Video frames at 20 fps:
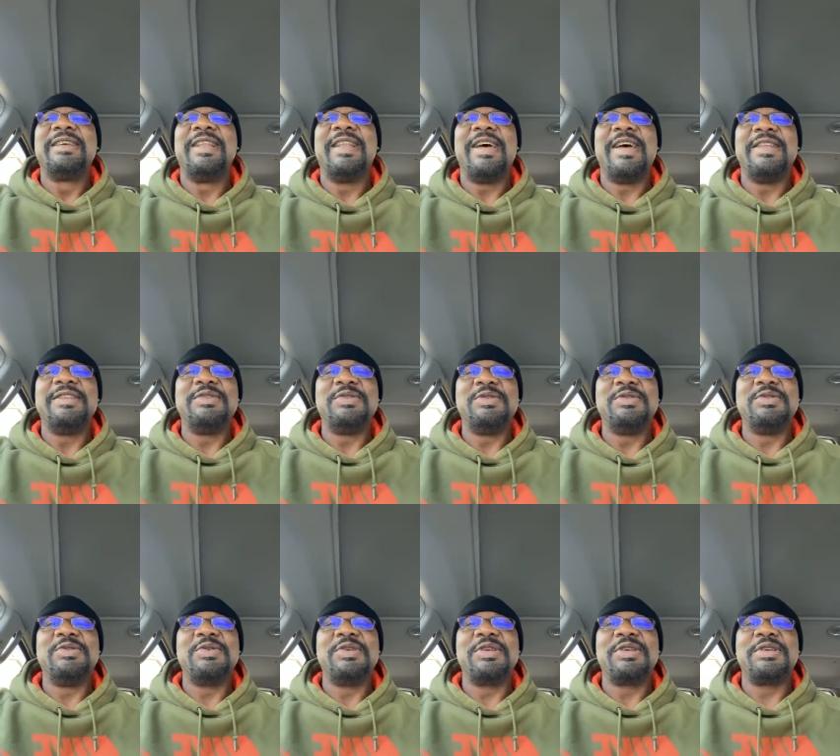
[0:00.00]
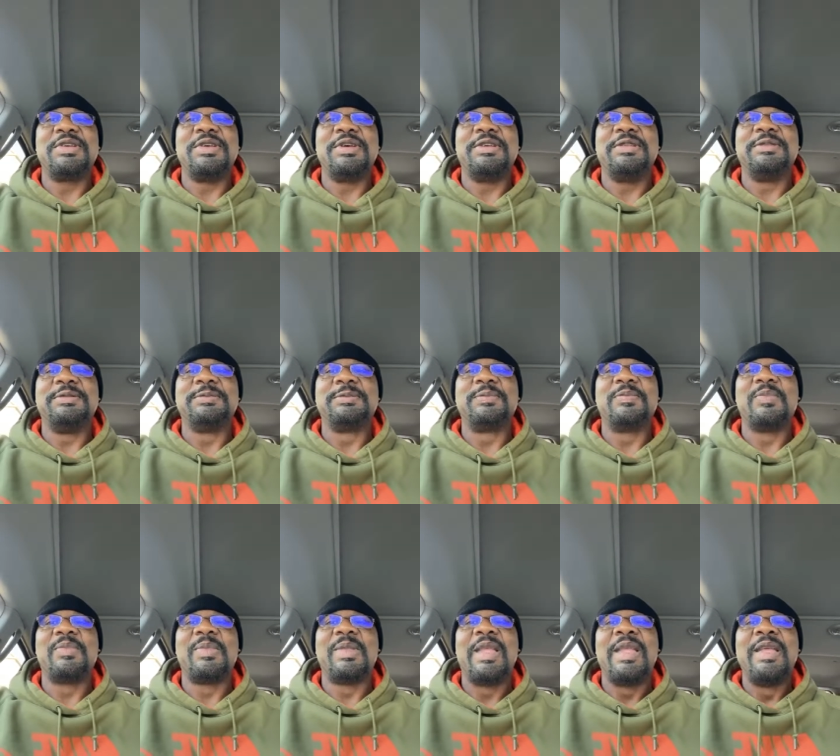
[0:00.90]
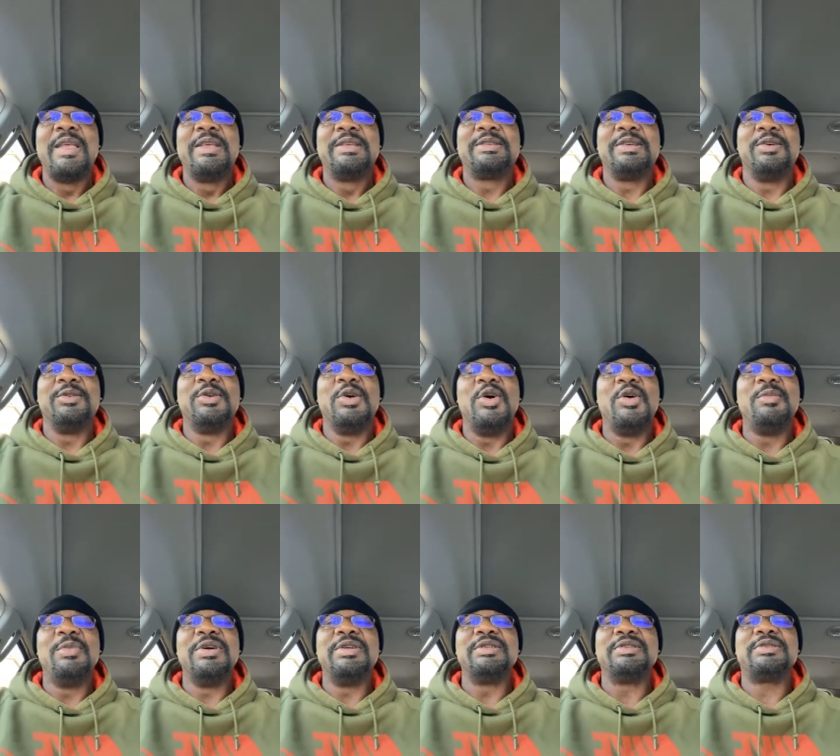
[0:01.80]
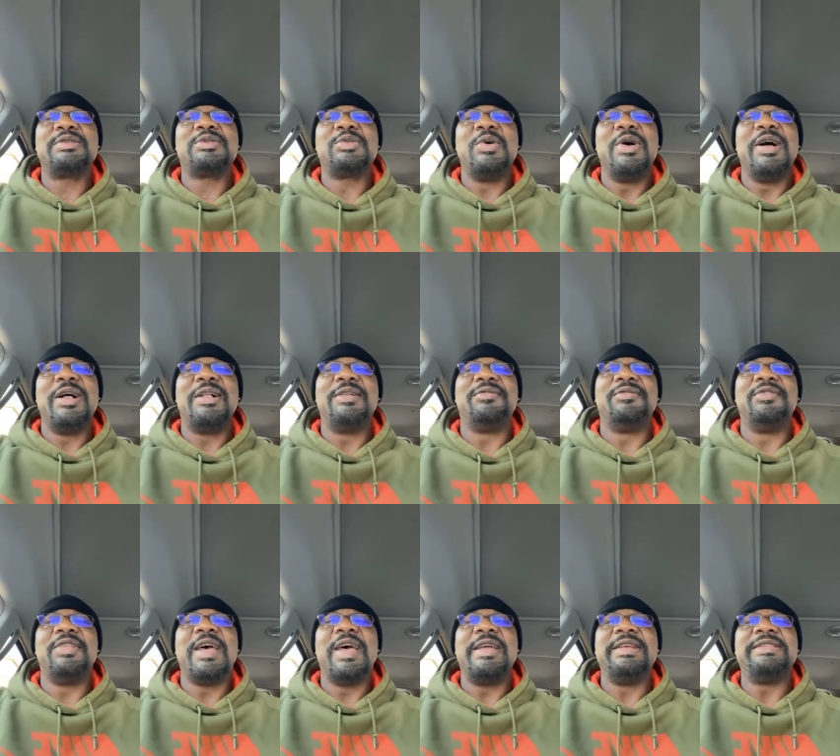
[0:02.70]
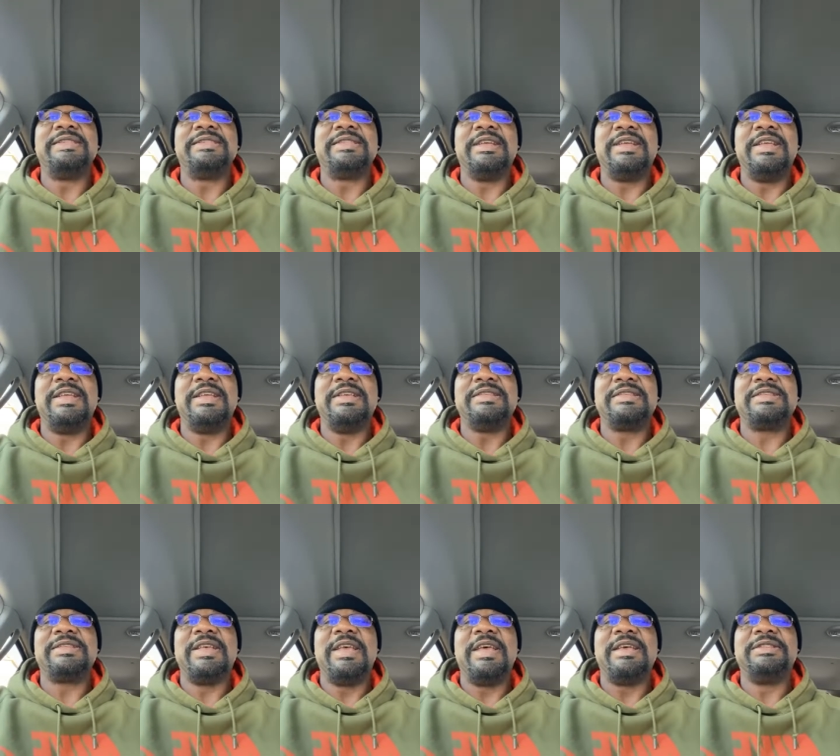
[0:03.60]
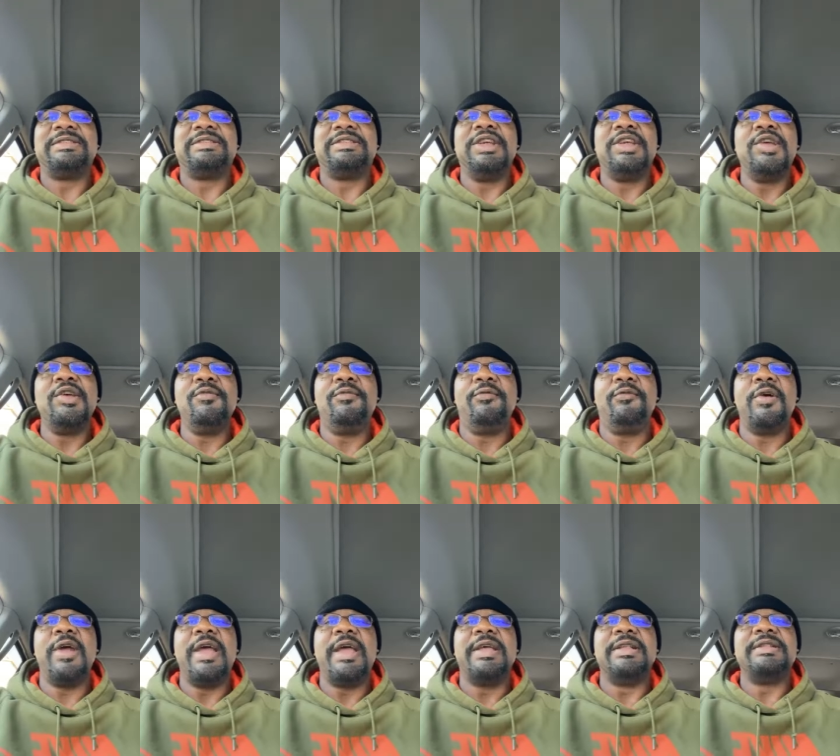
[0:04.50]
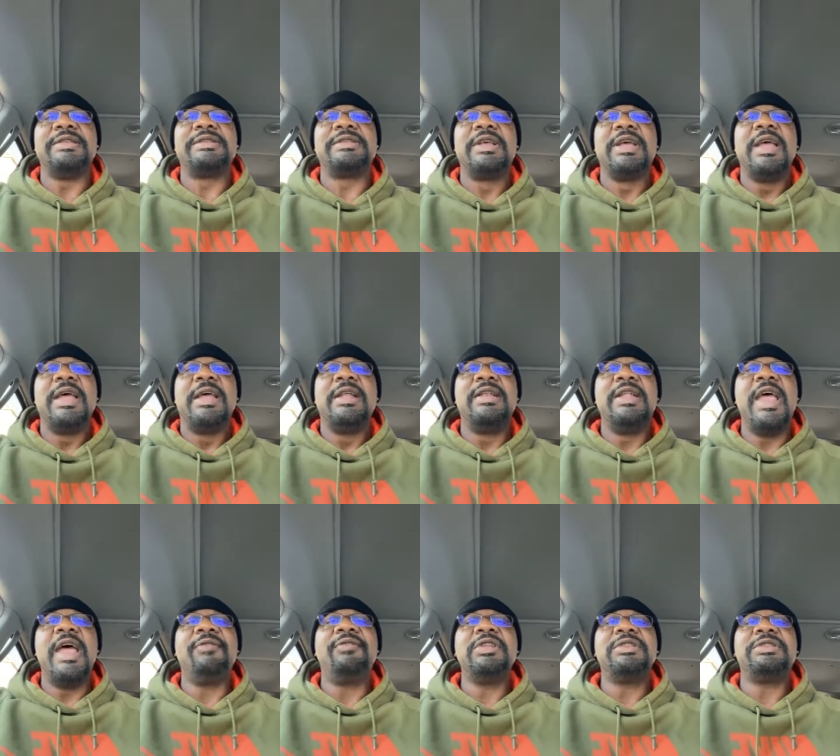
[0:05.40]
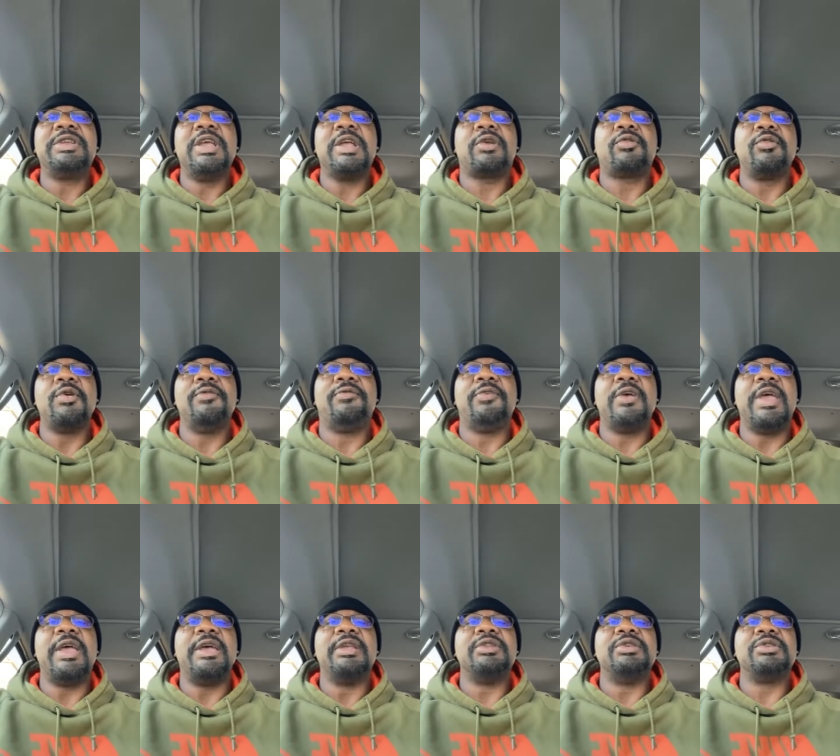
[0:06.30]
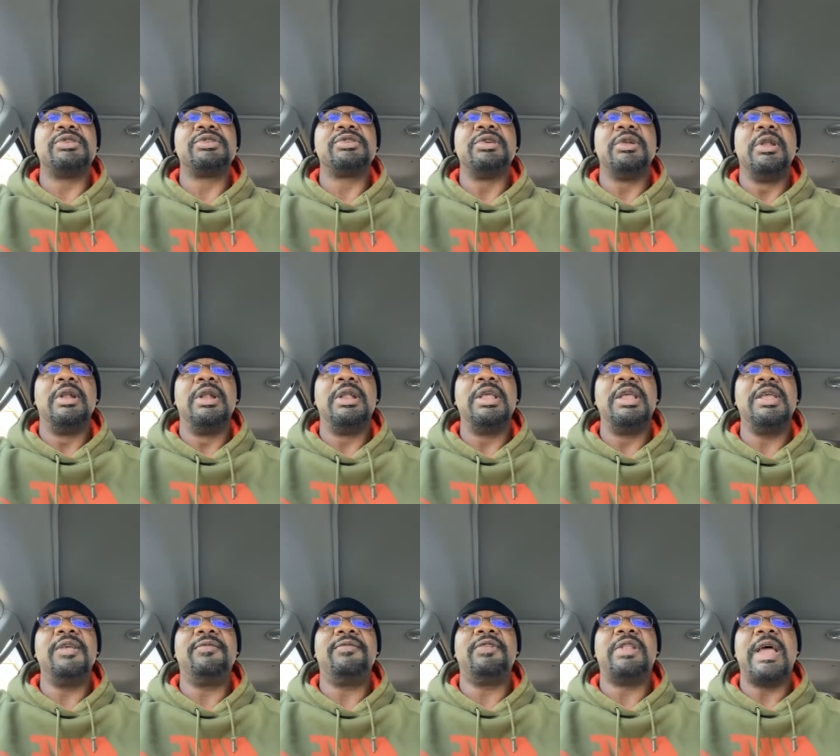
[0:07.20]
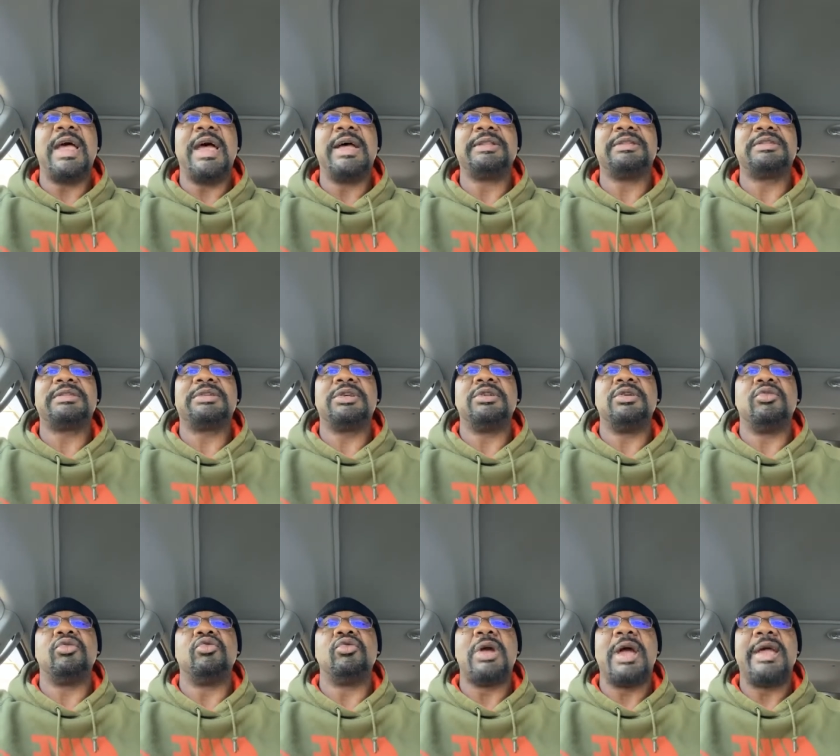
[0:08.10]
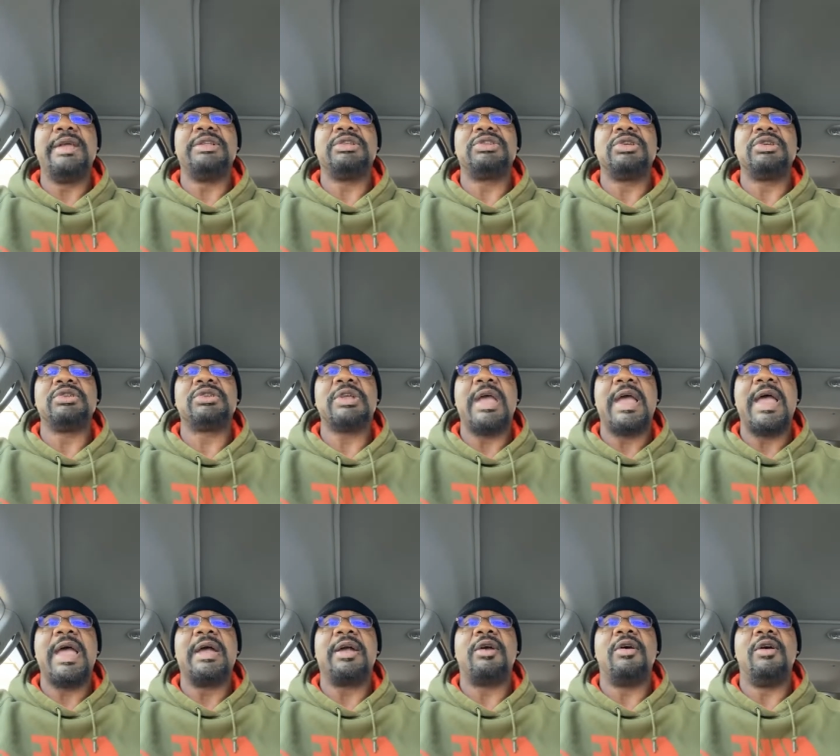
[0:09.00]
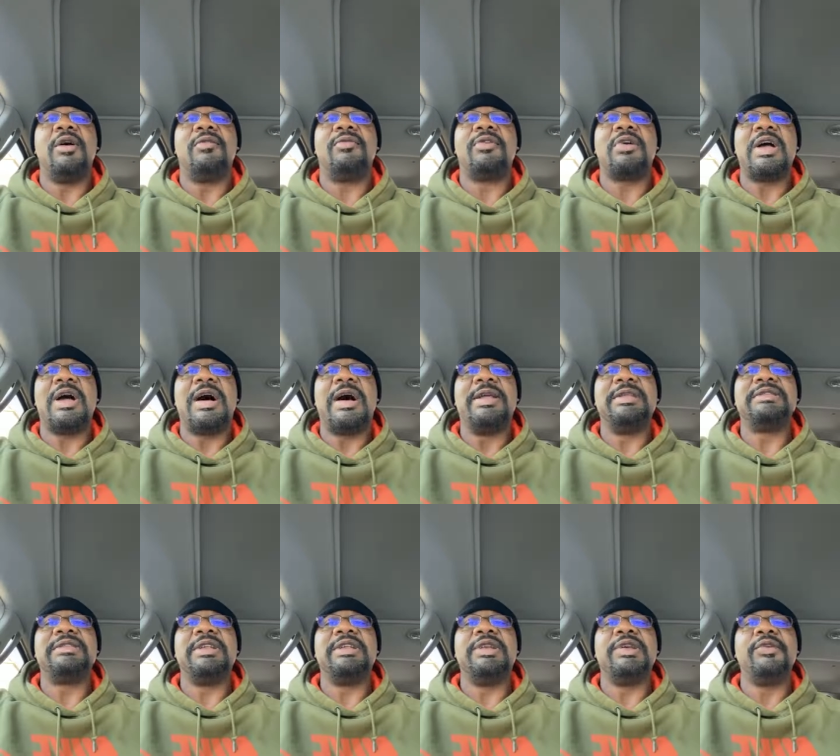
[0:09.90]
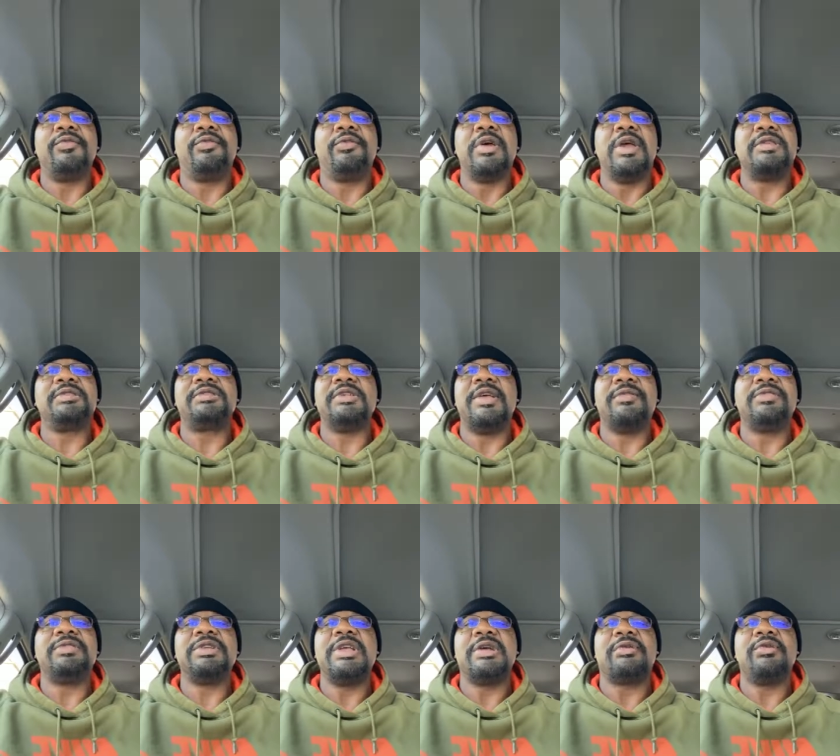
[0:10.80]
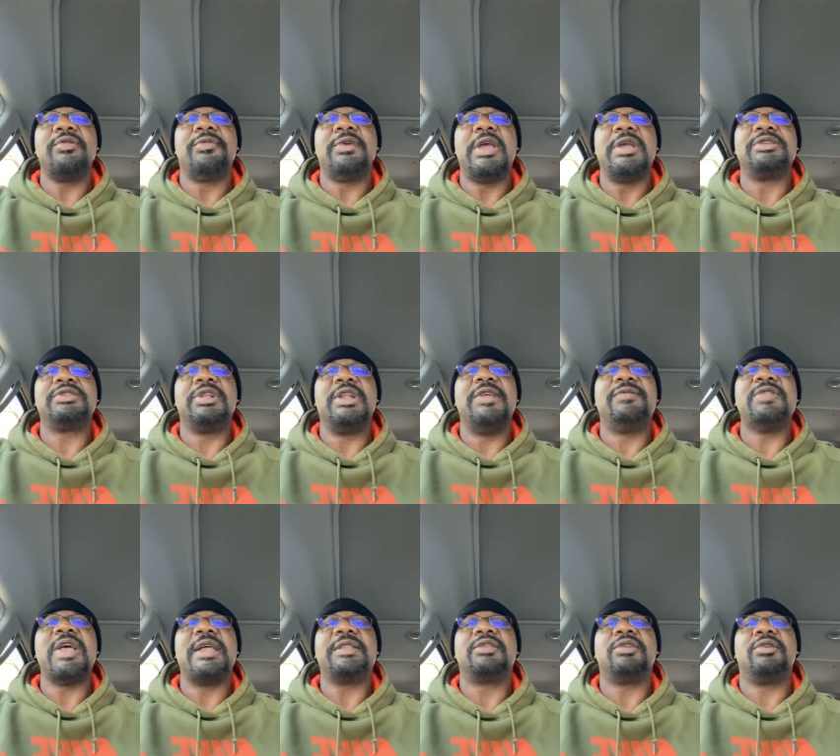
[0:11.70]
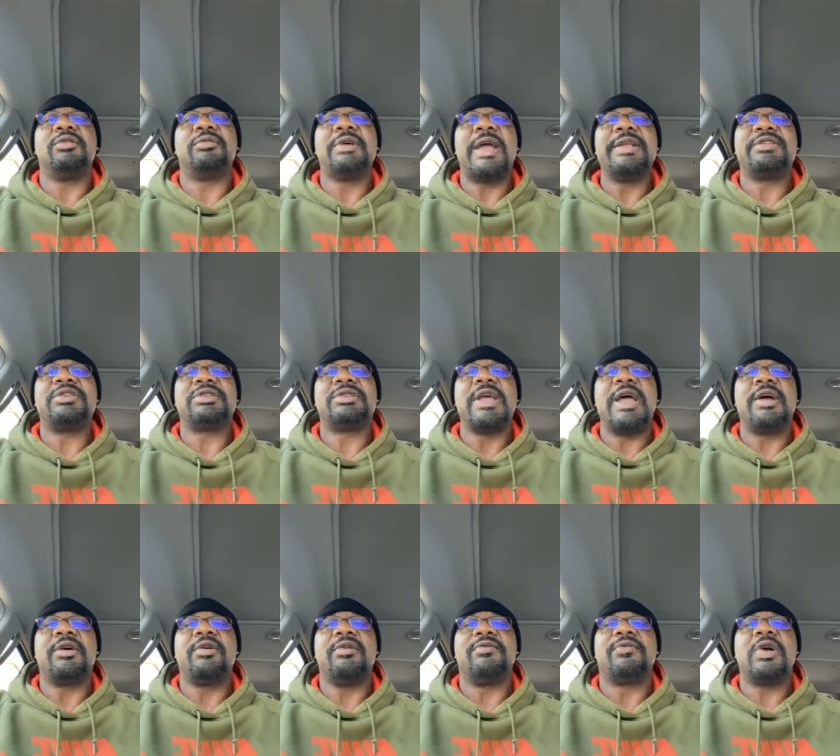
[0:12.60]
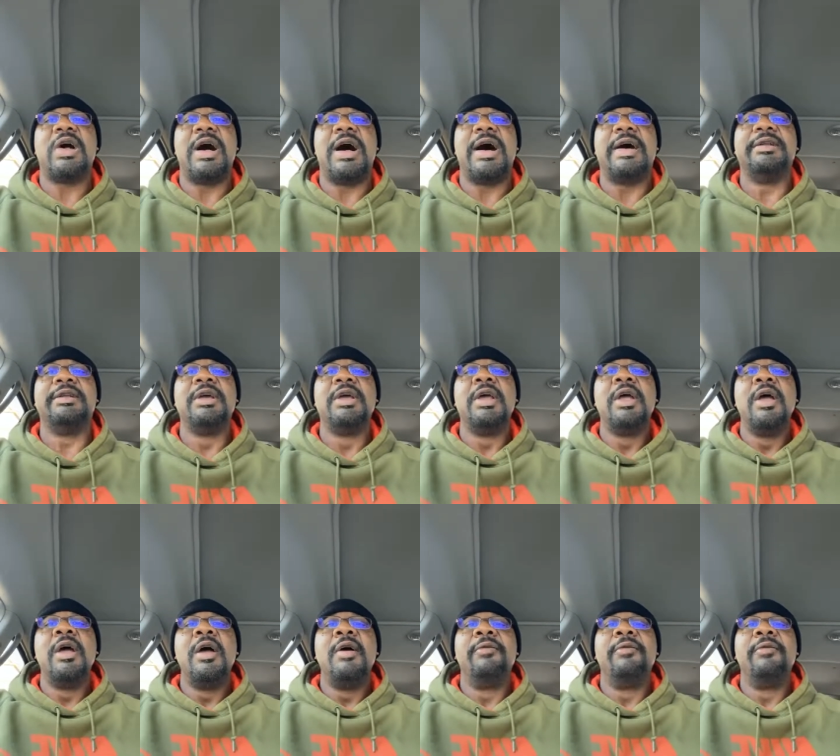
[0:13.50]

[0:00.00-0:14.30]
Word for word: Glad you're doing good. So Romans 12, 19 said, Dear friends, never take revenge. Leave that to the righteous anger of God. So dear friends, never take revenge. Leave that to the righteous anger of God.